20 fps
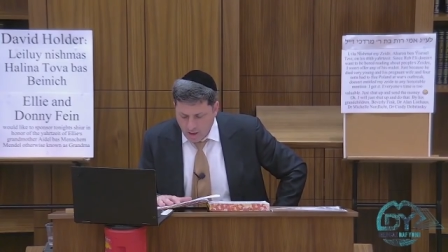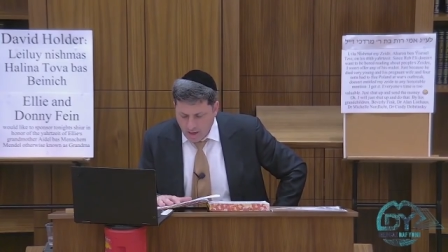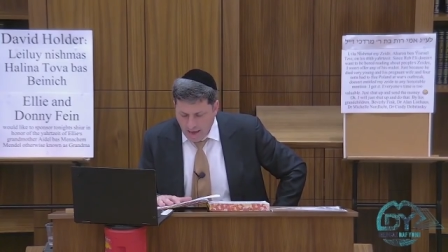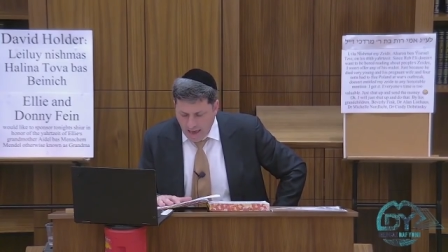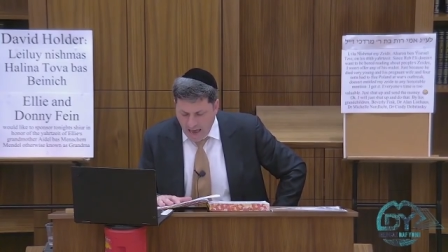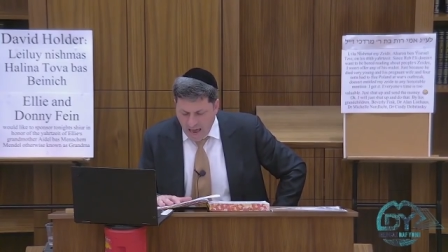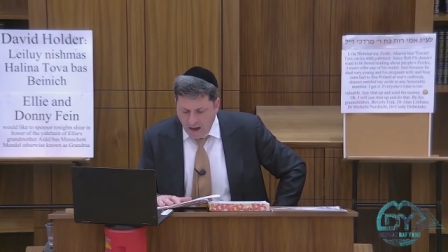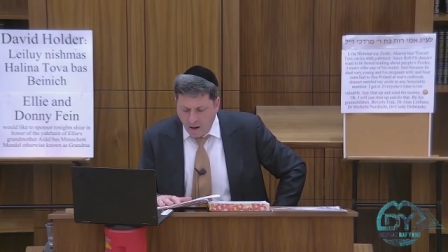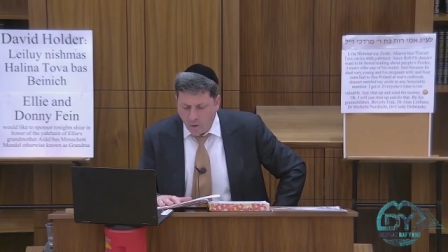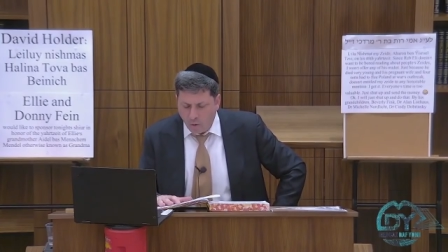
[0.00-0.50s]

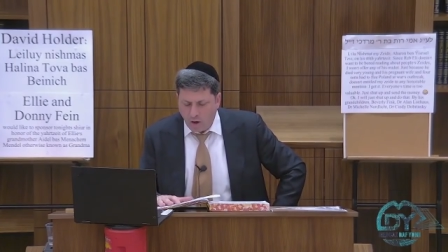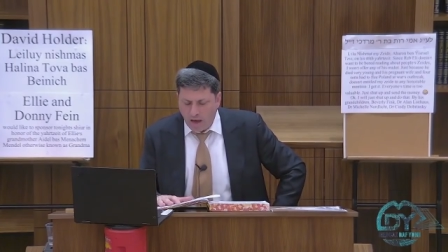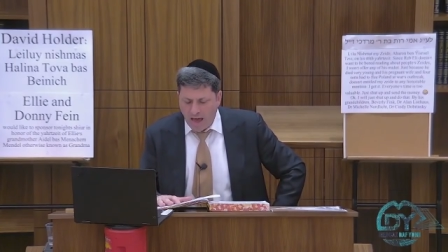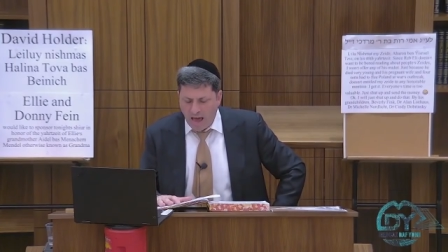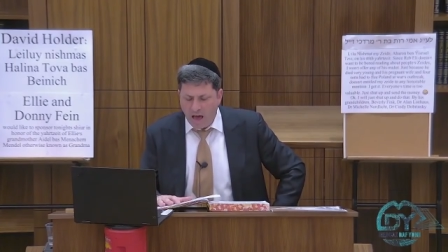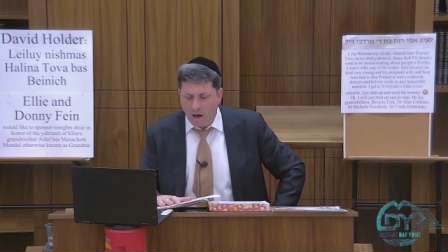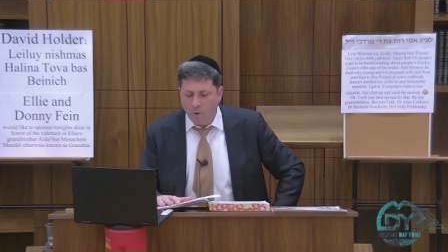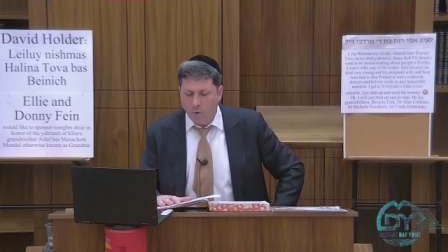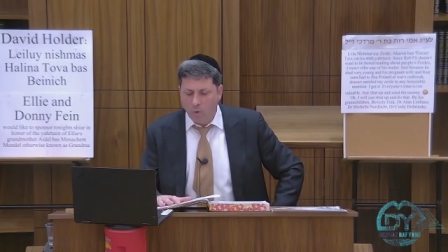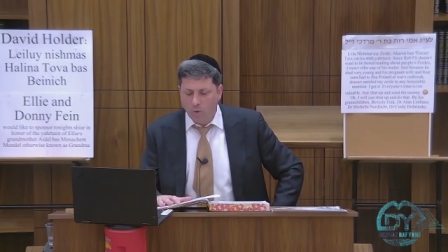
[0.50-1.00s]
How,
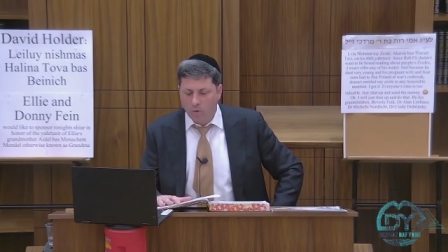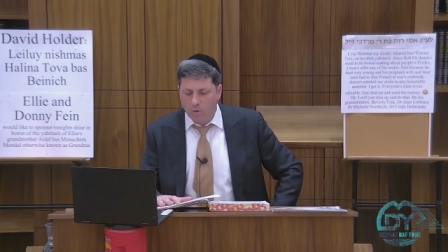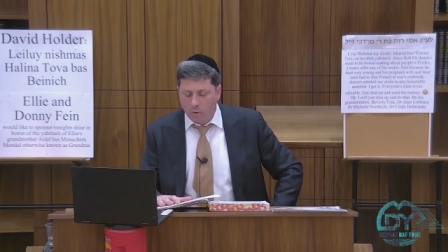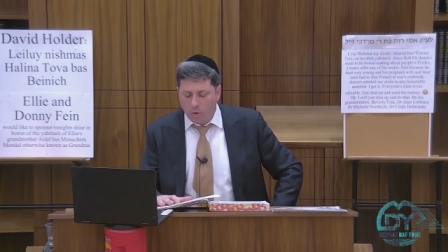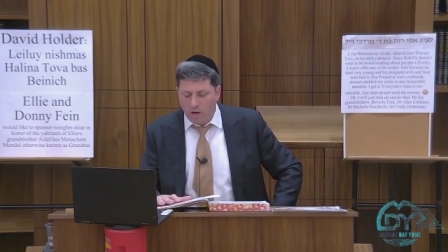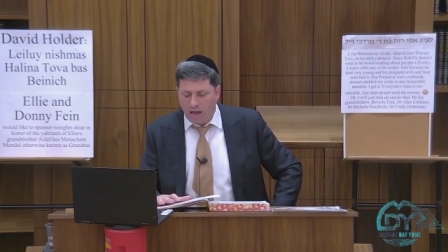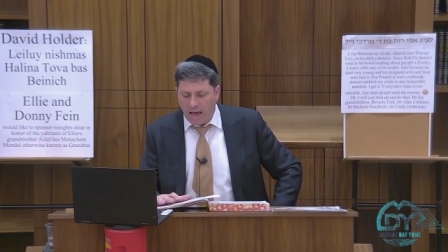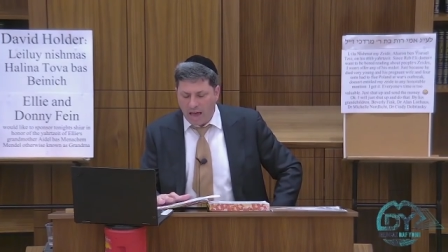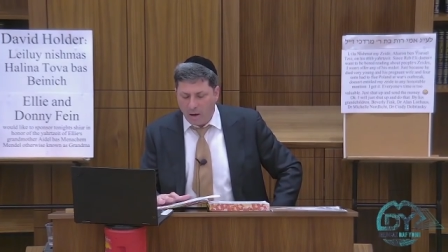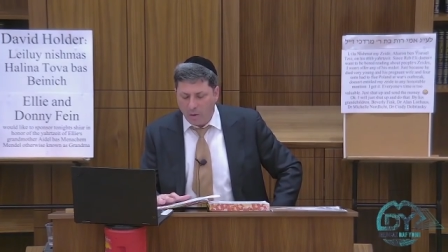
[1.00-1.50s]
how,
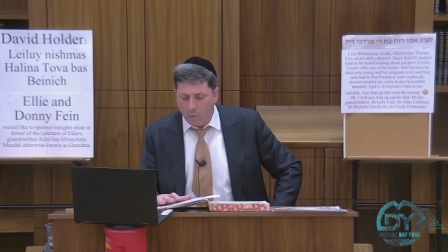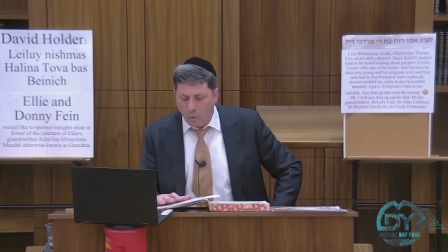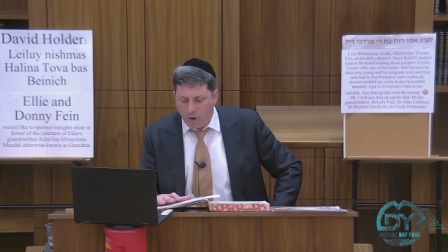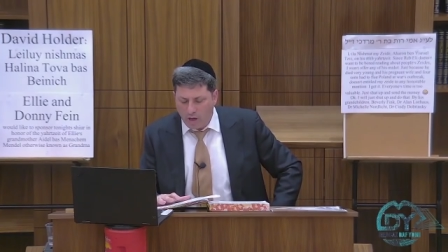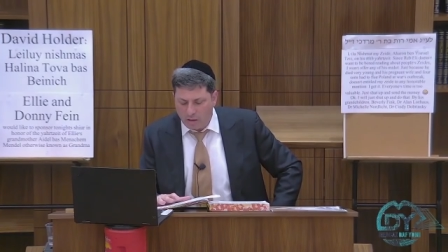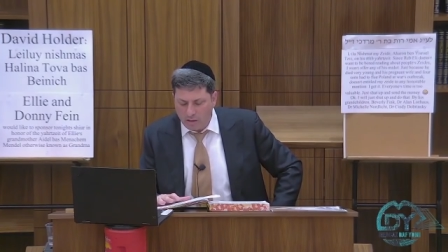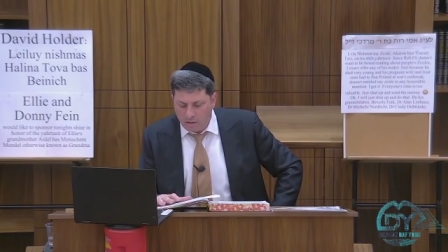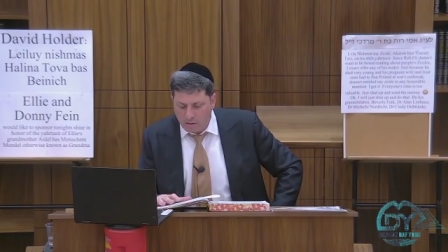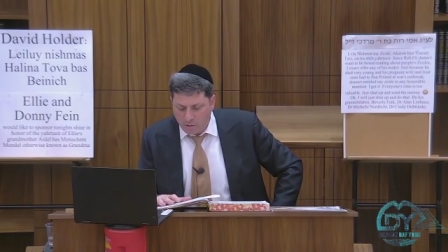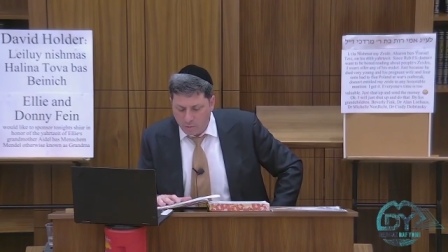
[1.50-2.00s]
how
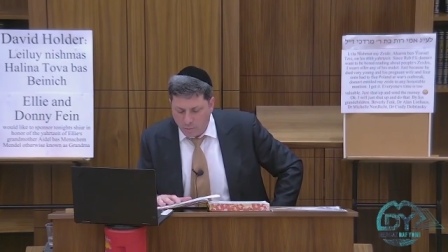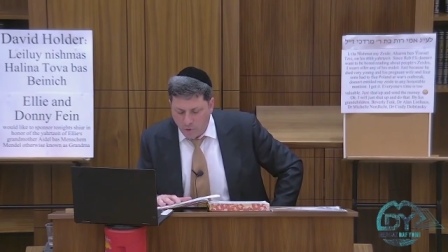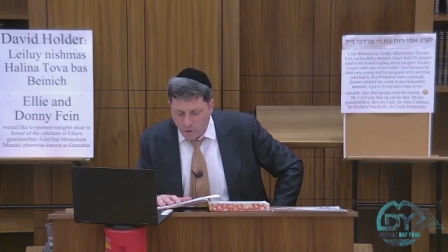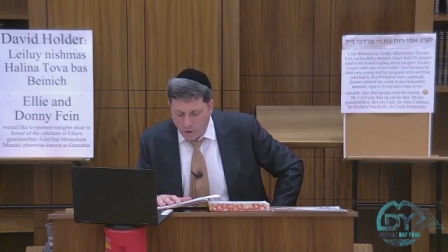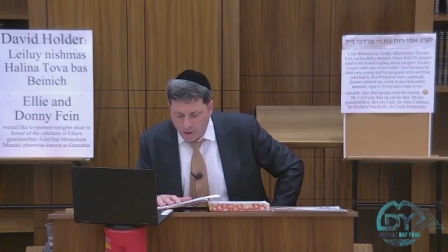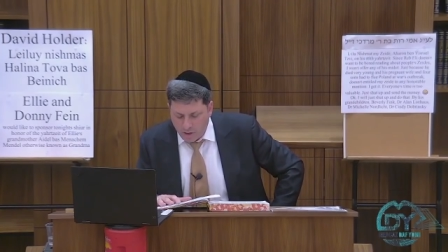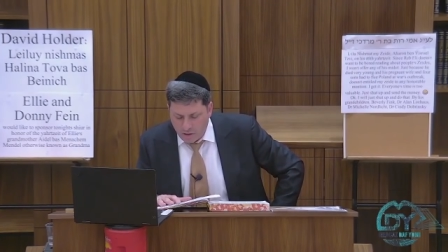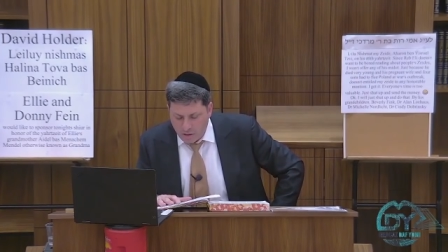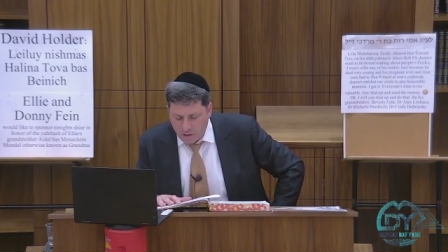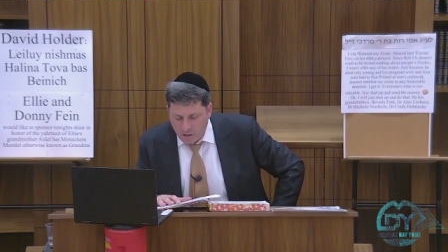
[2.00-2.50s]
well did you
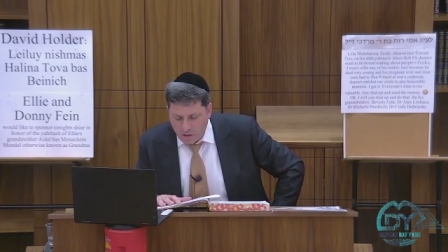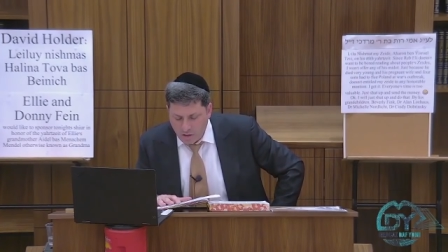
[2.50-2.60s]
burn it?